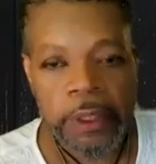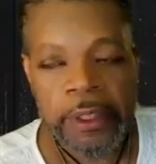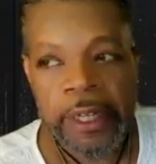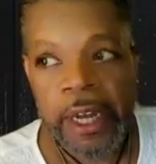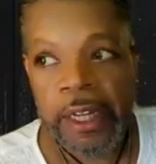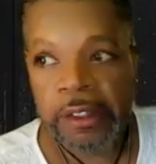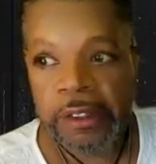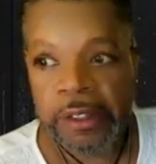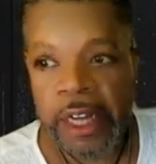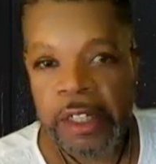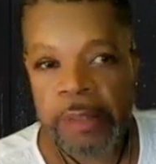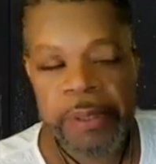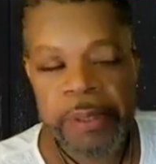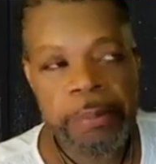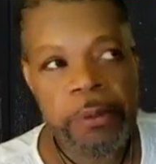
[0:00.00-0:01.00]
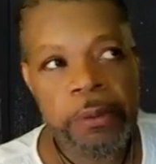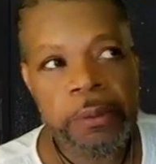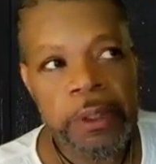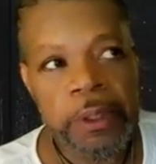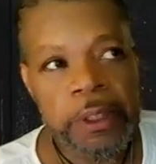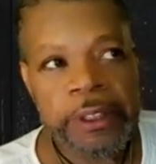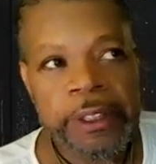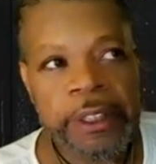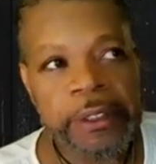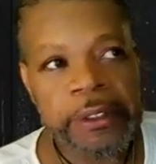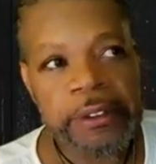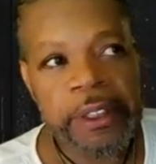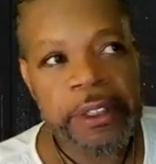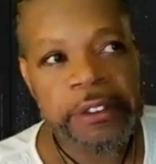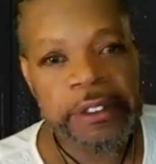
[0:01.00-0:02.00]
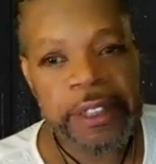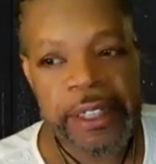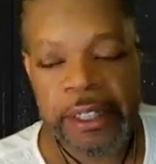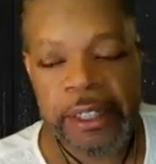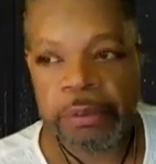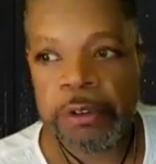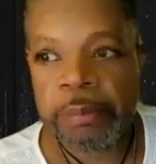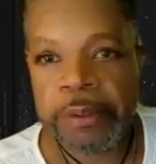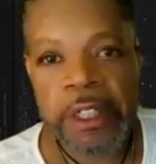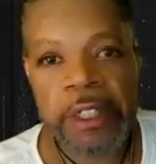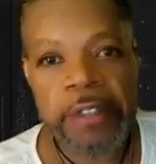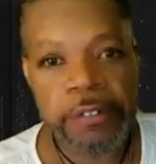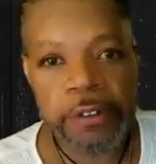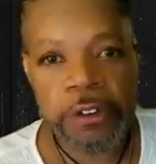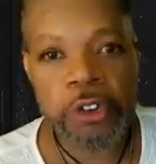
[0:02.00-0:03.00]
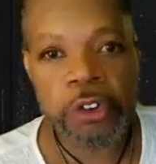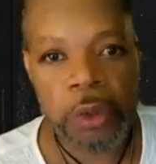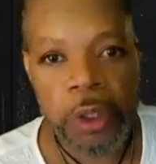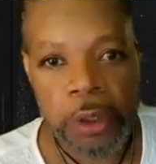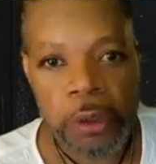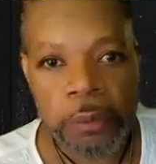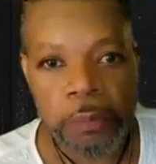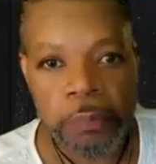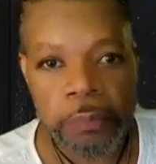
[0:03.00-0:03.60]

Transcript: Now, a lot of people can say it was because of the struggle